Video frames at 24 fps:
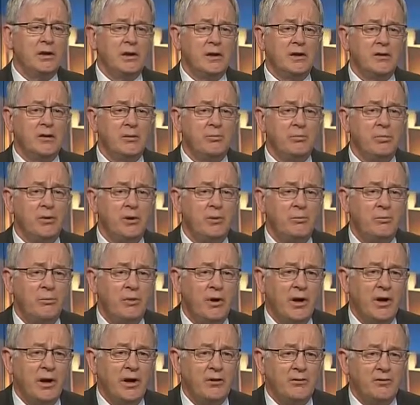and the Bob
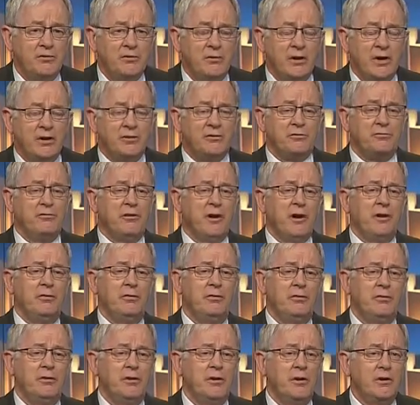Brown slush
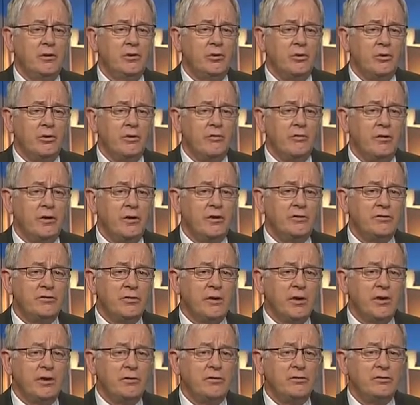fund, all of these
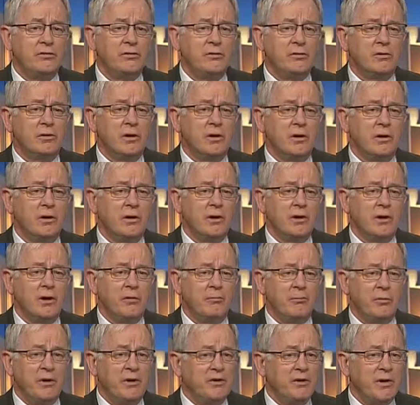things
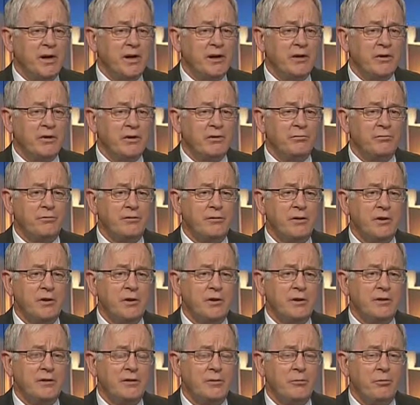have been taken off
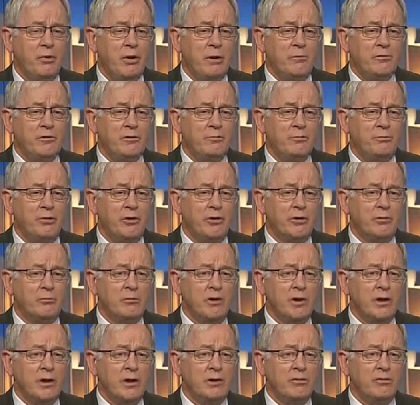the budget
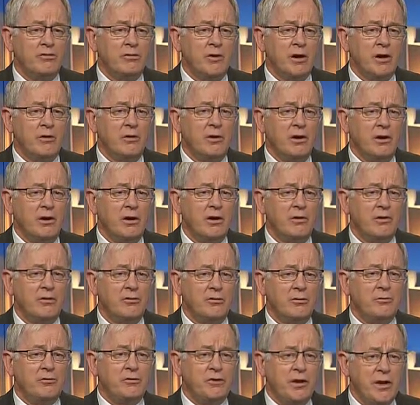bottom line. So
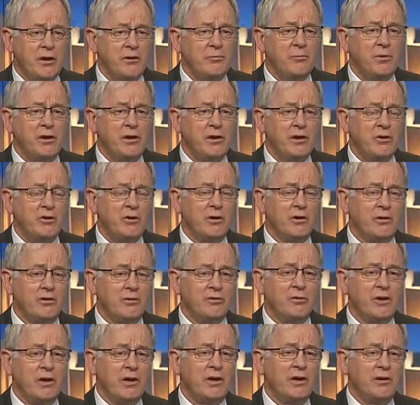there's $10 billion
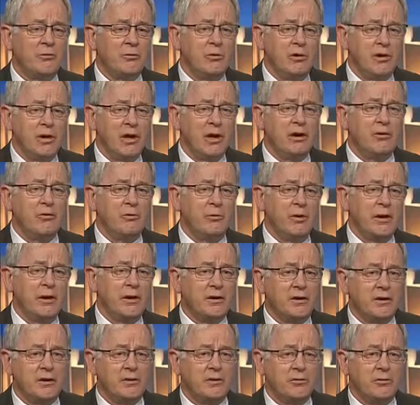there that we know
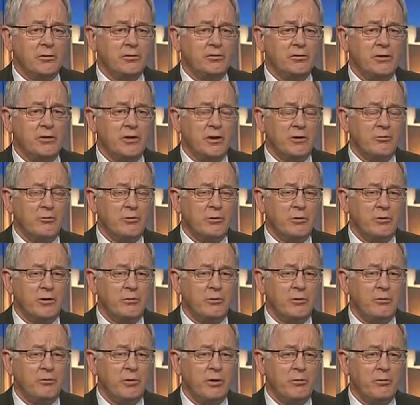about, and of course a lot more
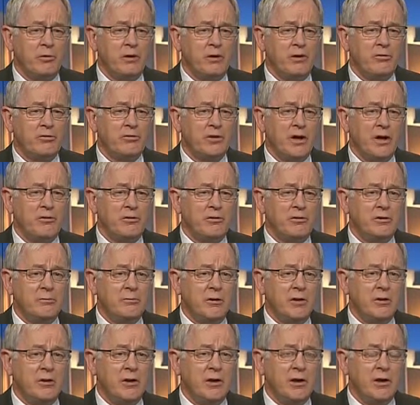that we'll probably discover
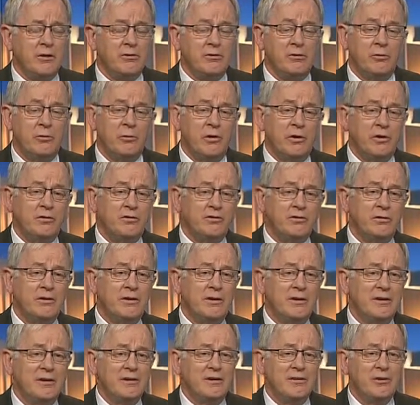tomorrow night and the weeks
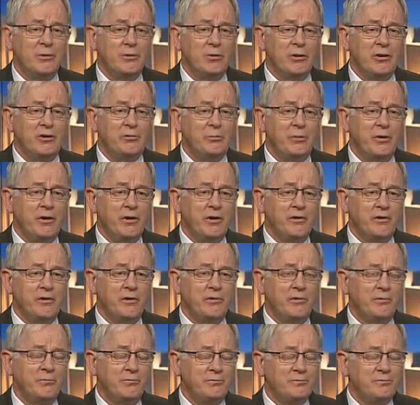beyond.